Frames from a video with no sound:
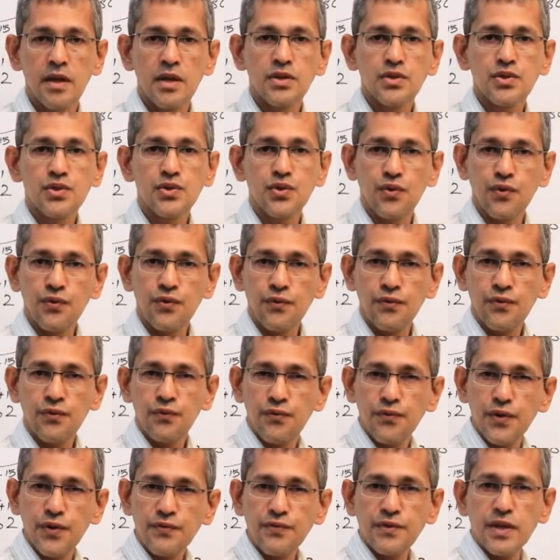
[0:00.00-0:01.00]
So
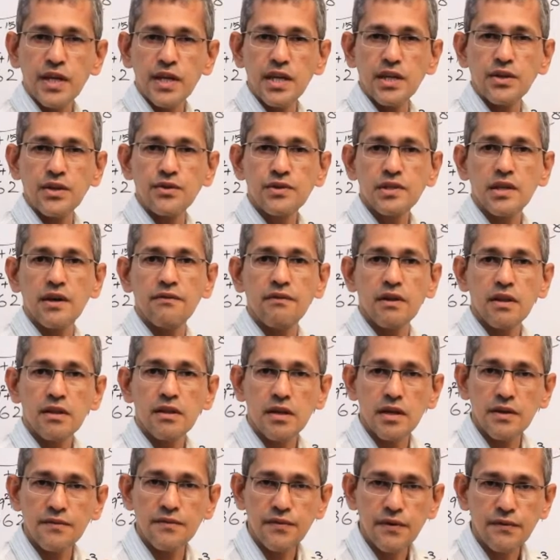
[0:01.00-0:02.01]
50 into 7,
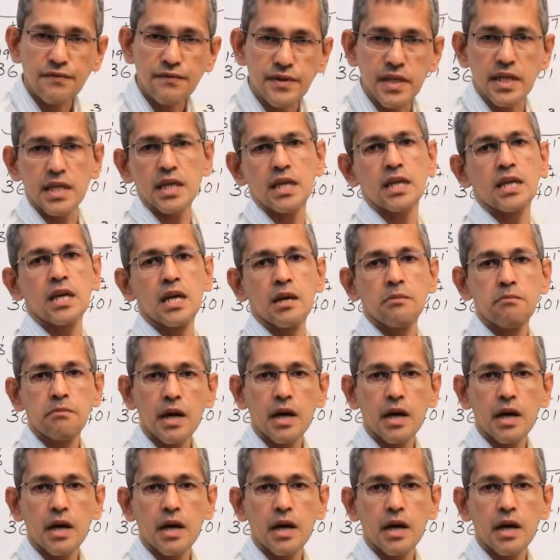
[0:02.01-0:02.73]
350.